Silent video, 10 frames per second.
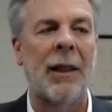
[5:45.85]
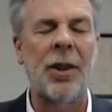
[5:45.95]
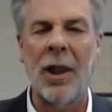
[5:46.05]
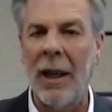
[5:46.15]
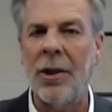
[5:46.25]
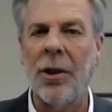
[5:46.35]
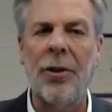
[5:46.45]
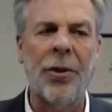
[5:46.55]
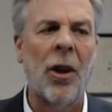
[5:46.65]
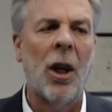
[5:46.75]

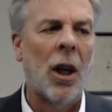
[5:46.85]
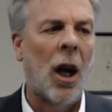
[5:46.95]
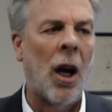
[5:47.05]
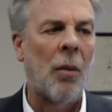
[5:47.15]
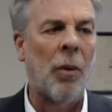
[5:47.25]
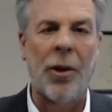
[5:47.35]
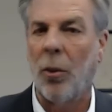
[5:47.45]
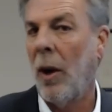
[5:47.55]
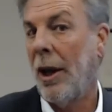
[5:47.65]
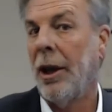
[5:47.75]
changes with
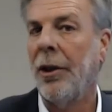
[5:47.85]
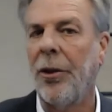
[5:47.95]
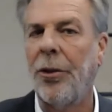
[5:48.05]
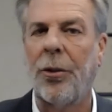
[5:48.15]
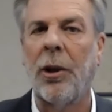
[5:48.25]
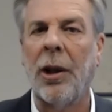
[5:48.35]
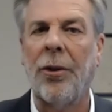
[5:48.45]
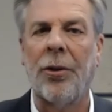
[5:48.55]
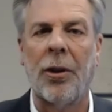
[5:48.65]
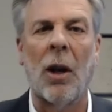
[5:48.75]
the way the industry is